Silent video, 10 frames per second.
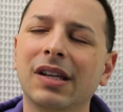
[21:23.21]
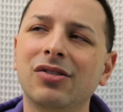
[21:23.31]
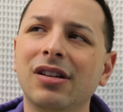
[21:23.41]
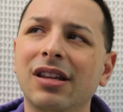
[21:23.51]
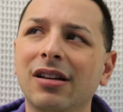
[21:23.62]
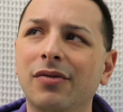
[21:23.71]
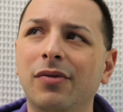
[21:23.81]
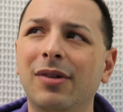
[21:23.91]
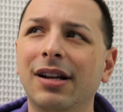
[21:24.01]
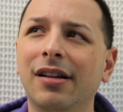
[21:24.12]
I'm trying to think
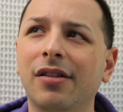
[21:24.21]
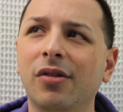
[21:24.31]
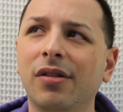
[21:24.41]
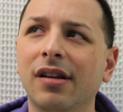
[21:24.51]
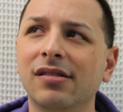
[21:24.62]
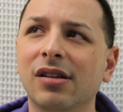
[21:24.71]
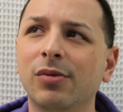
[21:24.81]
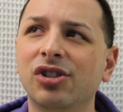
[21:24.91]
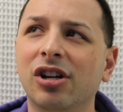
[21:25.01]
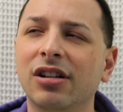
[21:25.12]
of what other things
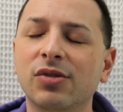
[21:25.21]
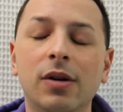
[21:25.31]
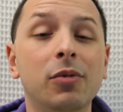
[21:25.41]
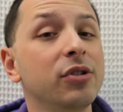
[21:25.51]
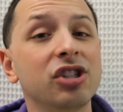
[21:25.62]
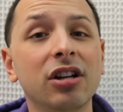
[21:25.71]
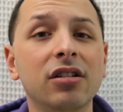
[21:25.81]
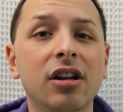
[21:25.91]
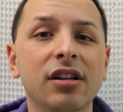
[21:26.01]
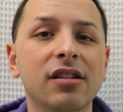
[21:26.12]
that we shot as well. But we shot
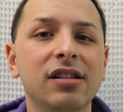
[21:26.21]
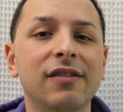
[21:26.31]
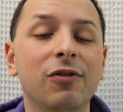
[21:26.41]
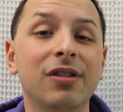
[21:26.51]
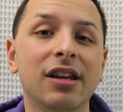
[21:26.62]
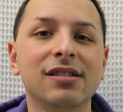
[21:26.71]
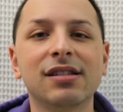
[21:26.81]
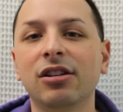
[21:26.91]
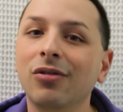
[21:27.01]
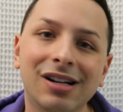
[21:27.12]
a lot of the different things
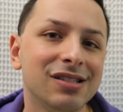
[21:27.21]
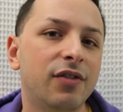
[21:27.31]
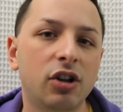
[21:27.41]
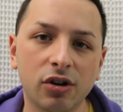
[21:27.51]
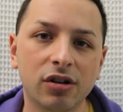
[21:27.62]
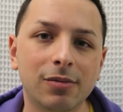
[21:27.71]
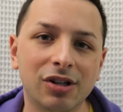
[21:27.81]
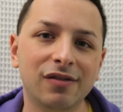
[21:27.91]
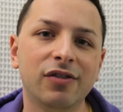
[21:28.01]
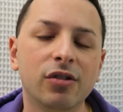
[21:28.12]
that you guys have all heard
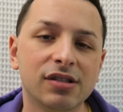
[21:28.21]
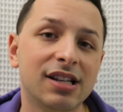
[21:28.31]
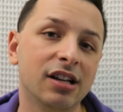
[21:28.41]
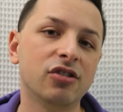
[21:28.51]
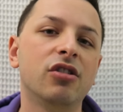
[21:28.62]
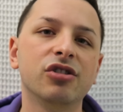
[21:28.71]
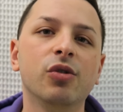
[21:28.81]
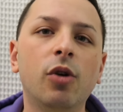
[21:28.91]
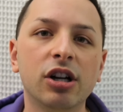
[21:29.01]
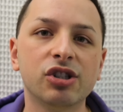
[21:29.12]
about if you're a
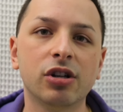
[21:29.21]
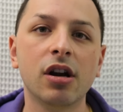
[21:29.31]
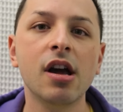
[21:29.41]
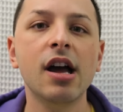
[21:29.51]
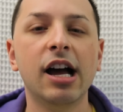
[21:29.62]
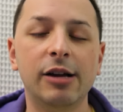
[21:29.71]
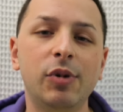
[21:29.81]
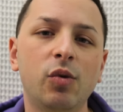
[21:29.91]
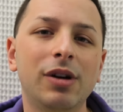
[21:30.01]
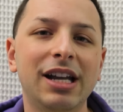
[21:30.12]
Scientology watcher,
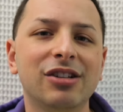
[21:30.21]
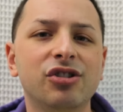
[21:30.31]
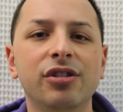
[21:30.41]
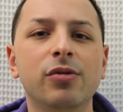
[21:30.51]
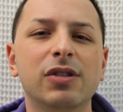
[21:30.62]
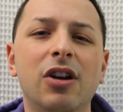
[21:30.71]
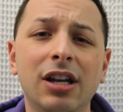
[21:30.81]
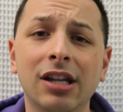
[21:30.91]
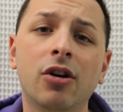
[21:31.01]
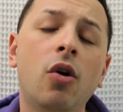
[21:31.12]
about what actually goes
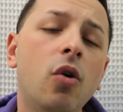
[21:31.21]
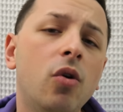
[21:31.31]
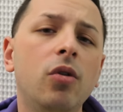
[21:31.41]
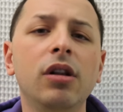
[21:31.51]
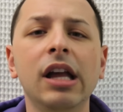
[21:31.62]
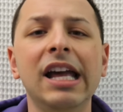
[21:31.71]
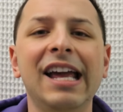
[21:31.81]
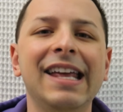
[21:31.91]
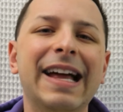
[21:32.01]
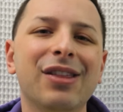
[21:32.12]
on in the hole
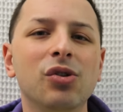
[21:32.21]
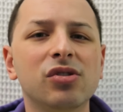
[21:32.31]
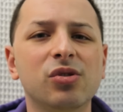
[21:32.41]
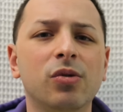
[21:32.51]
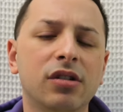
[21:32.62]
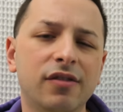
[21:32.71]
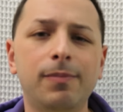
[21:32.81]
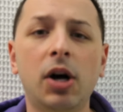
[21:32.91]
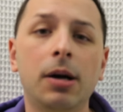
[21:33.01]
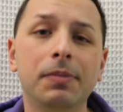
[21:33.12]
and other sort
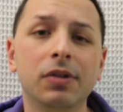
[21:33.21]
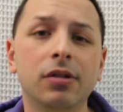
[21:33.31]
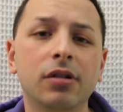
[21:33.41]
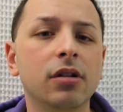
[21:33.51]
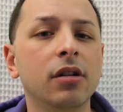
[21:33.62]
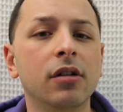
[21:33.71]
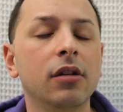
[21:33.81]
of popular